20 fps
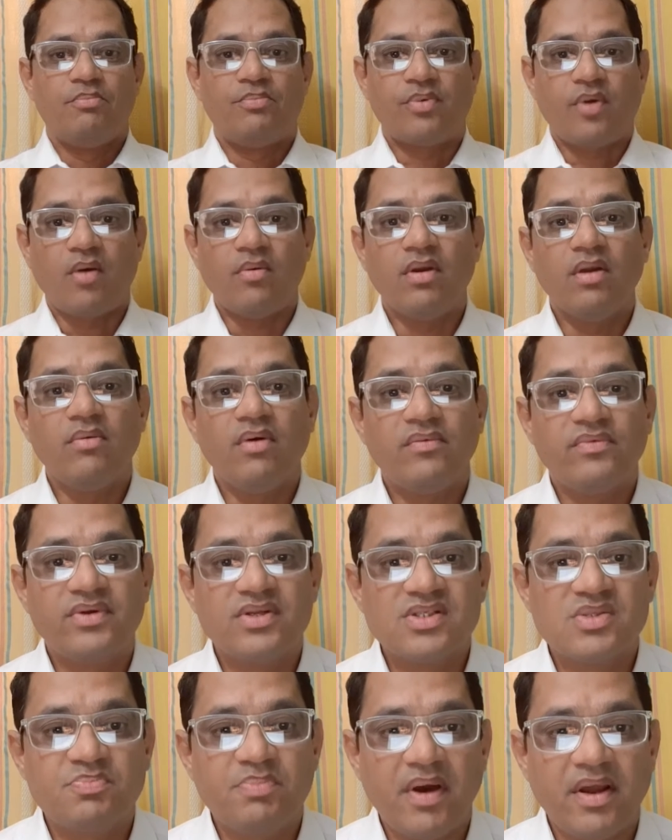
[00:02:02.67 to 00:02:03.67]
Problem of
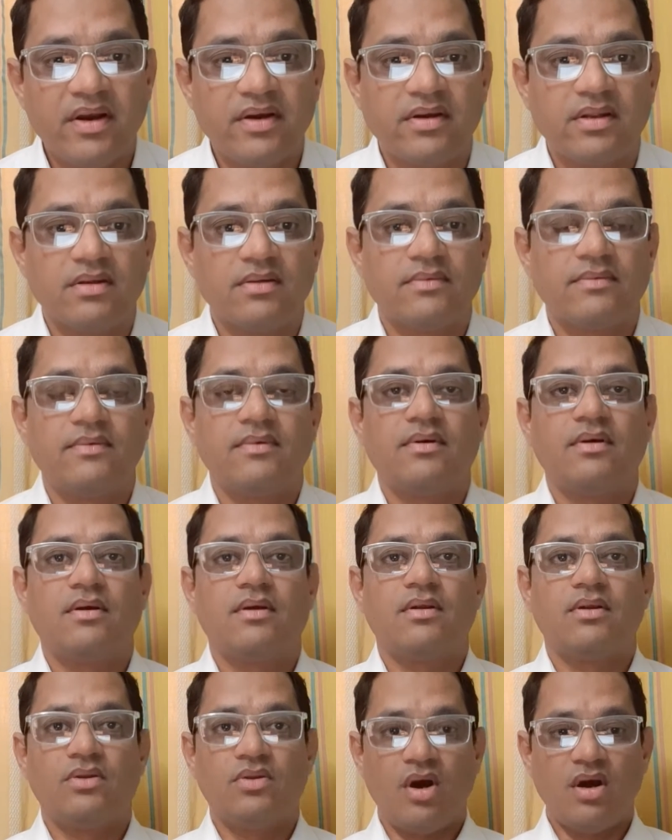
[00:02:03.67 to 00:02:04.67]
disparity.
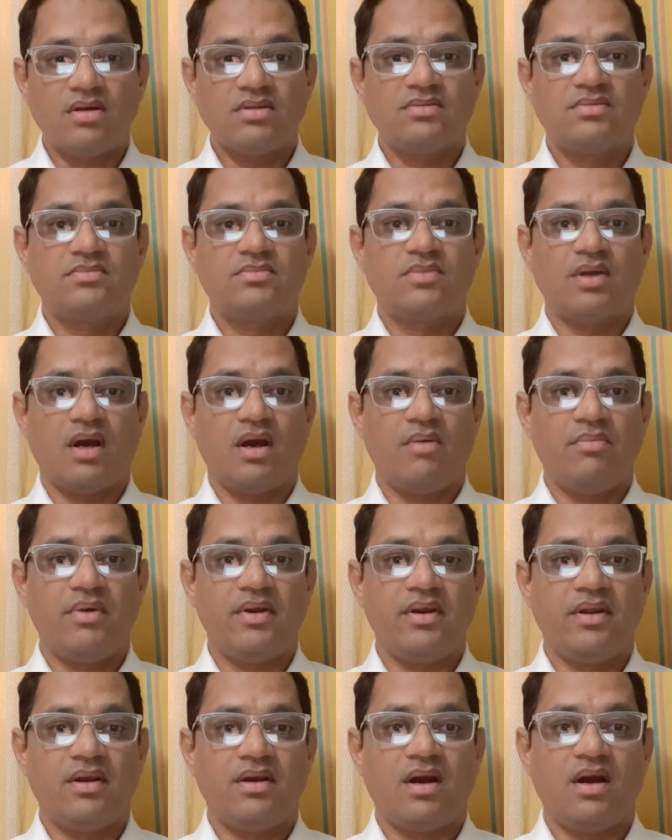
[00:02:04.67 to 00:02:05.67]
North
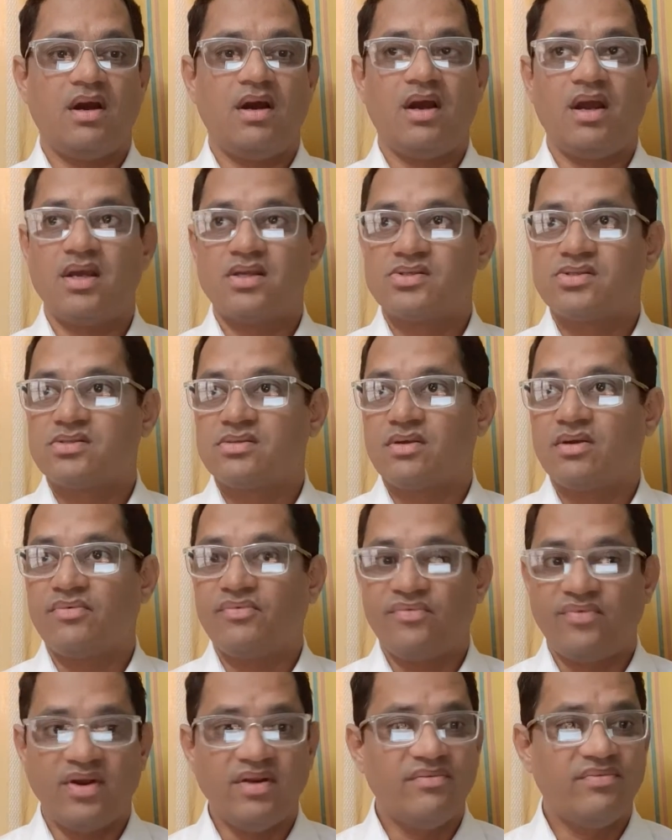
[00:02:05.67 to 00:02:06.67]
America has
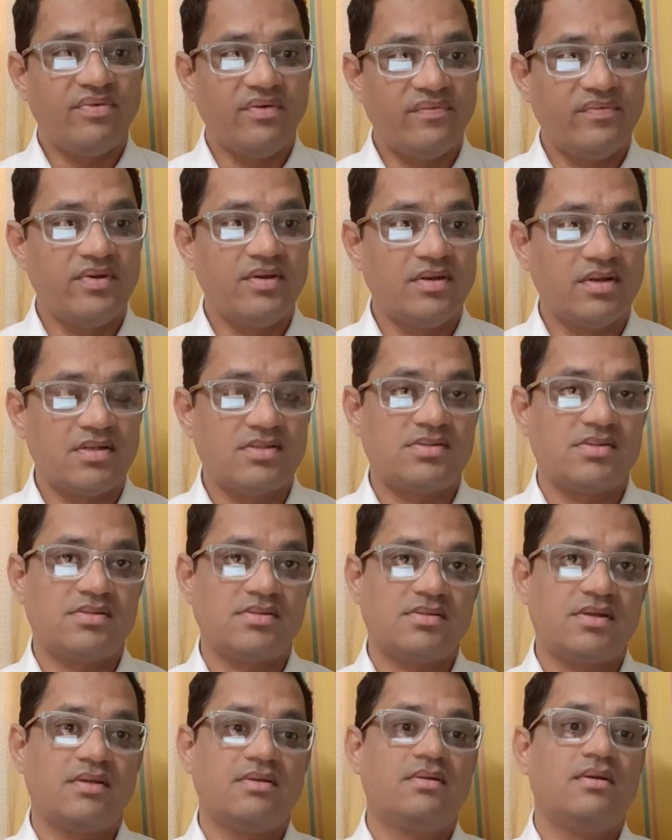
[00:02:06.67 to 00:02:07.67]
150
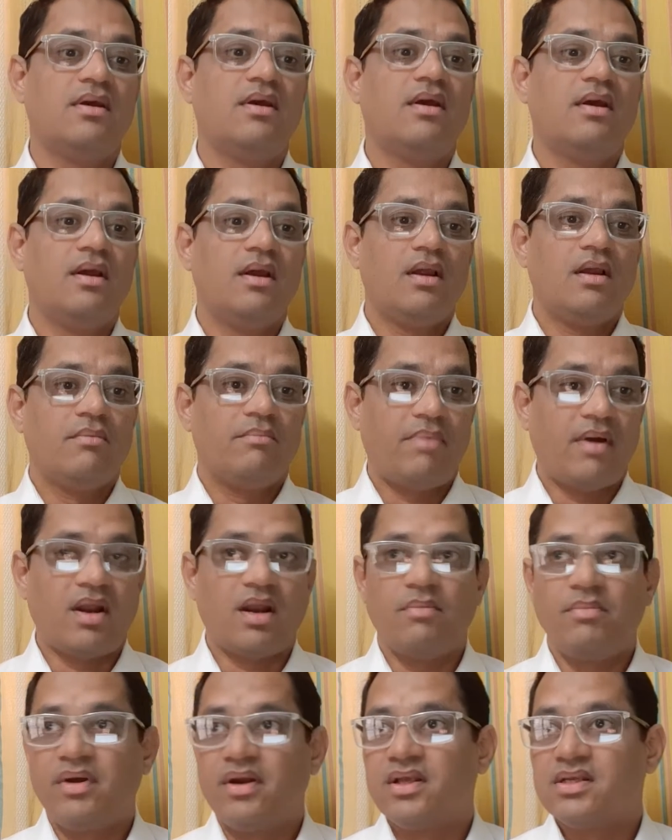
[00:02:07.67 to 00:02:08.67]
nurses and
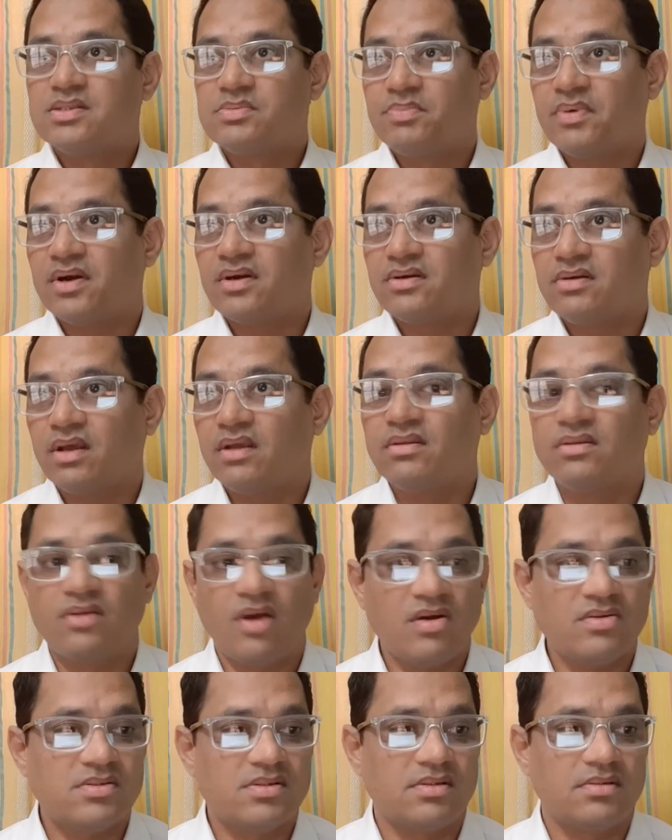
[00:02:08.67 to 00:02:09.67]
paramedics per
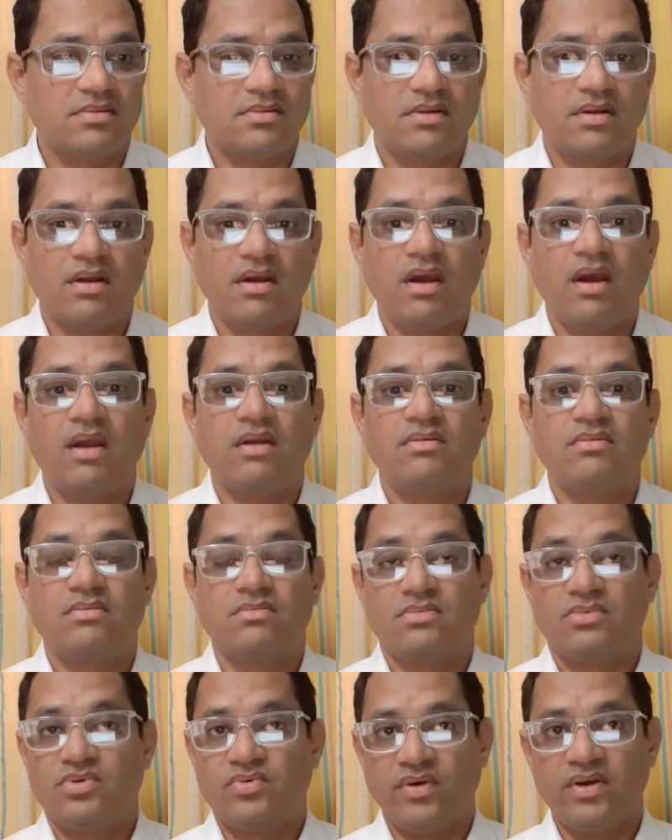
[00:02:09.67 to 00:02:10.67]
10,000 and
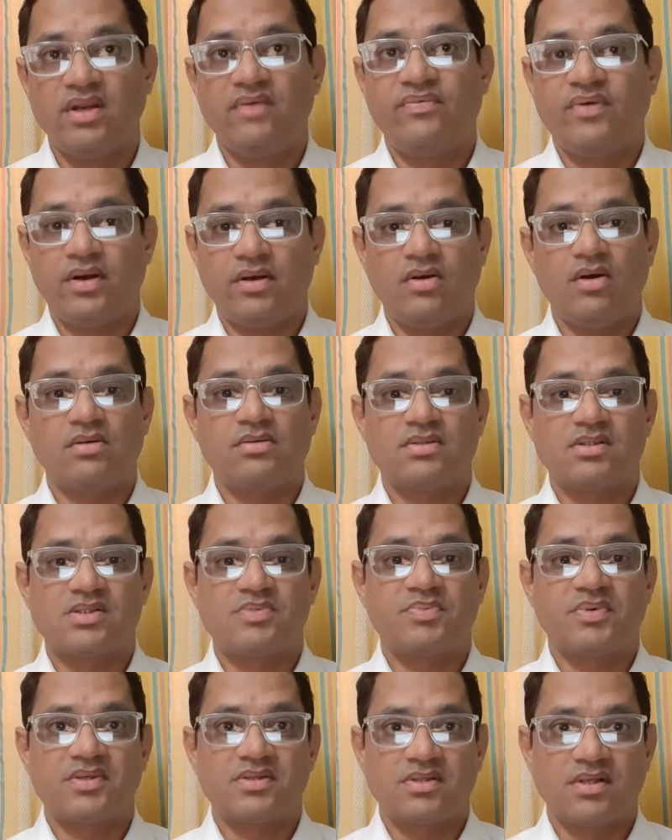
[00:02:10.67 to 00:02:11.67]
25 doctors
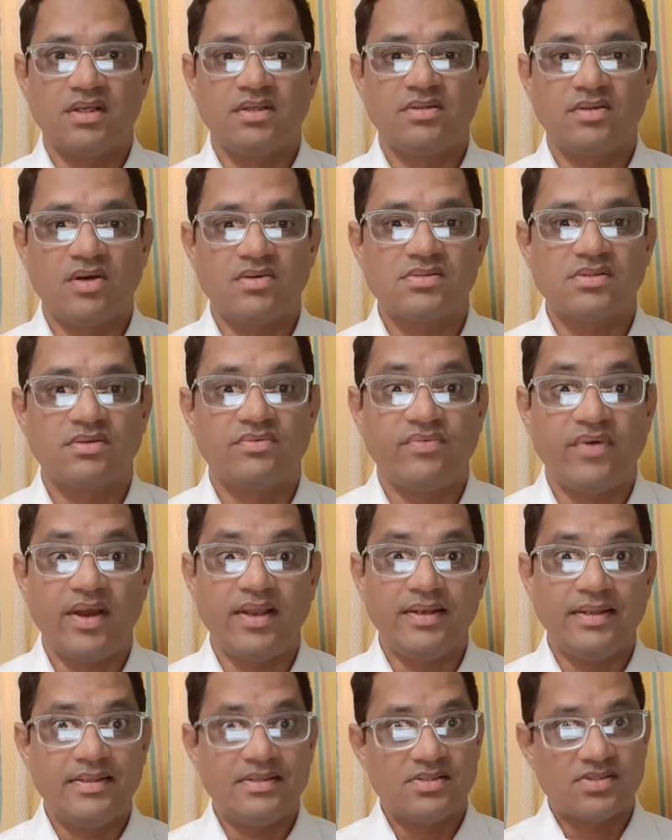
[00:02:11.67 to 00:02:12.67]
per 10,000,
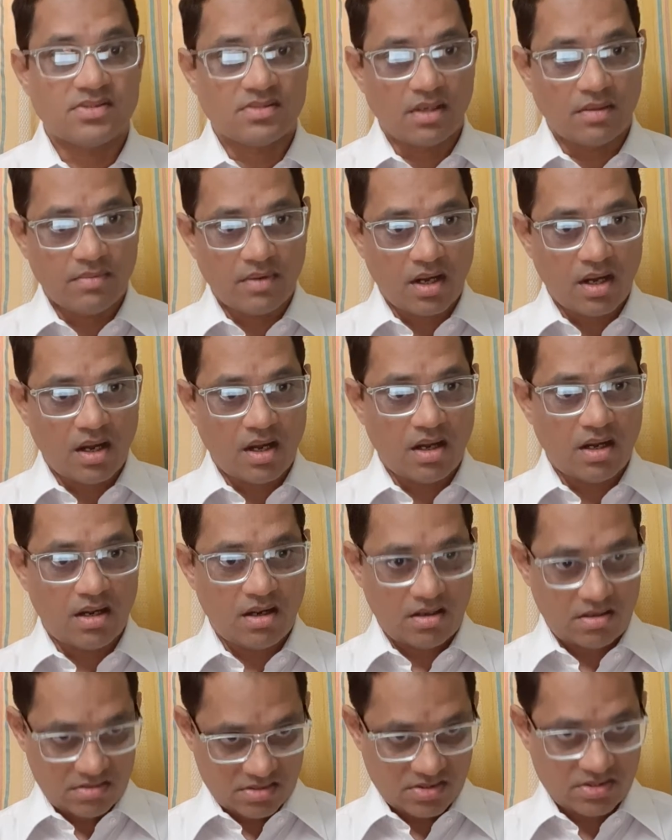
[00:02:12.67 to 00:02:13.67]
while in Sub
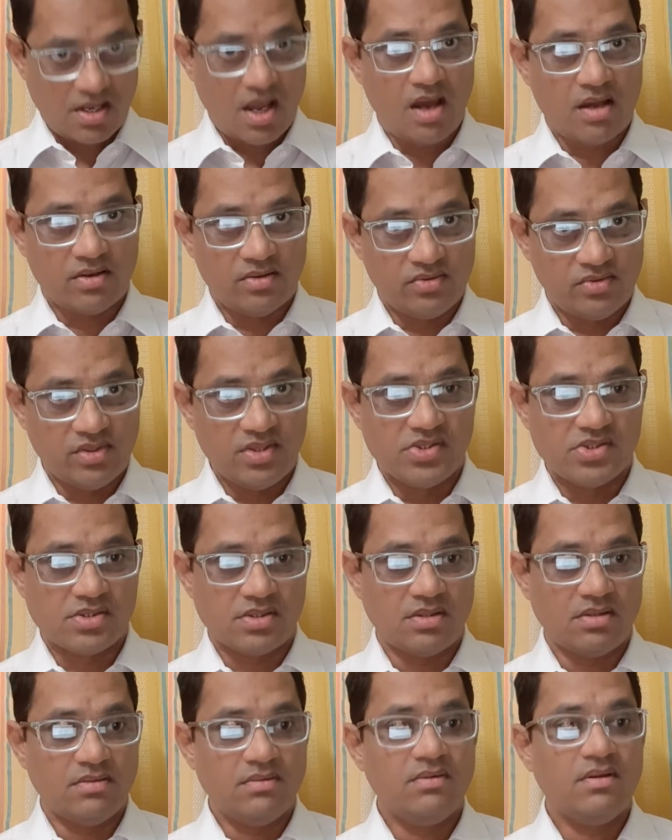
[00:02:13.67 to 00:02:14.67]
Saharan
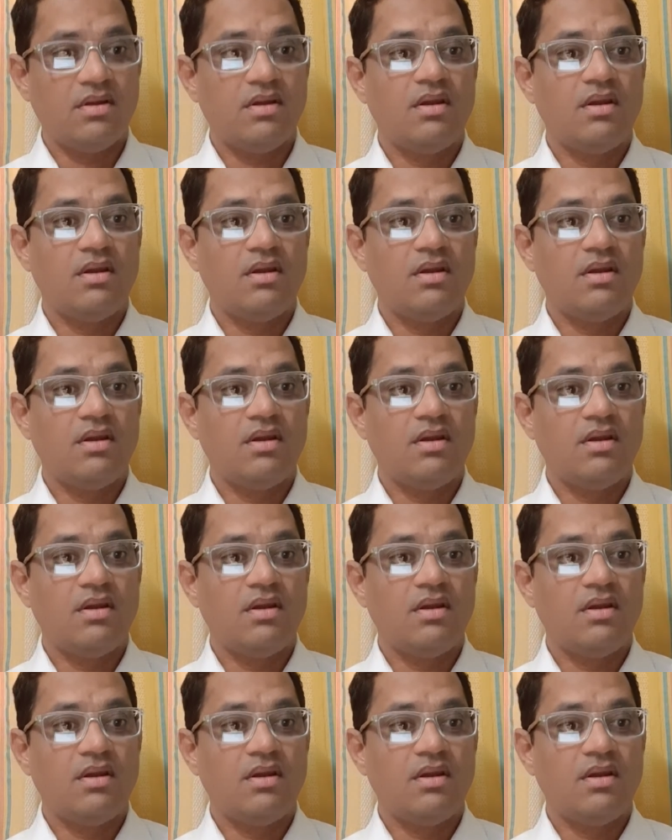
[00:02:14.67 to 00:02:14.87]
Region